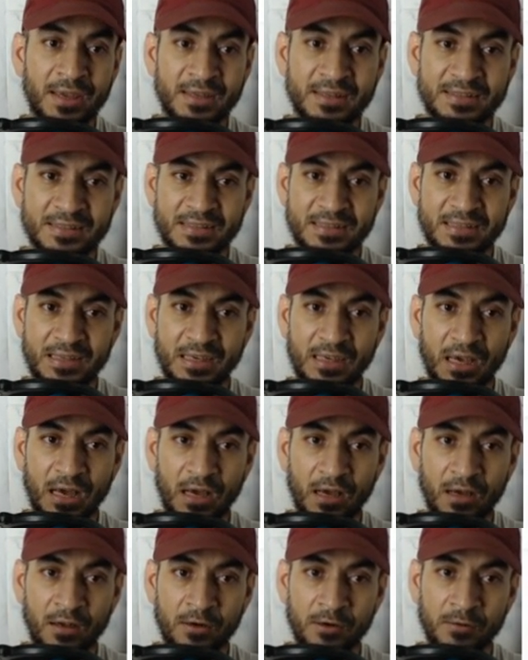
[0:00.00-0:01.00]

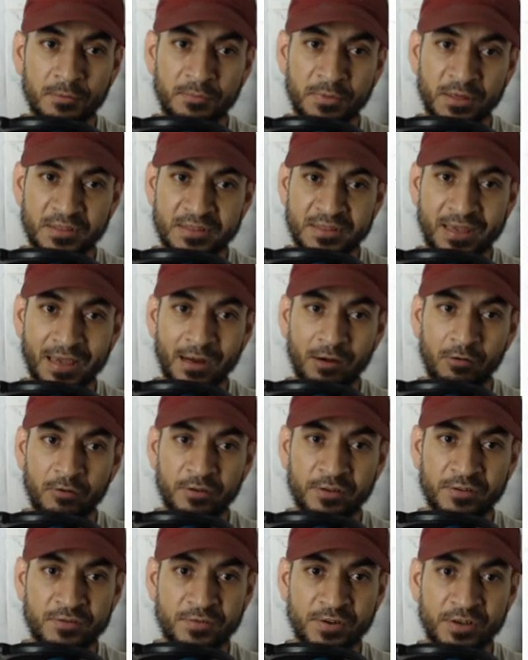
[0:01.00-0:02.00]
CR means calorie
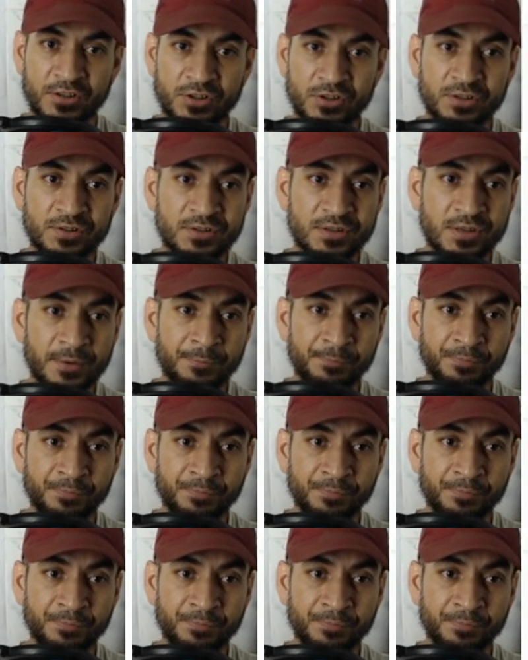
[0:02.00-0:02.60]
restrictions,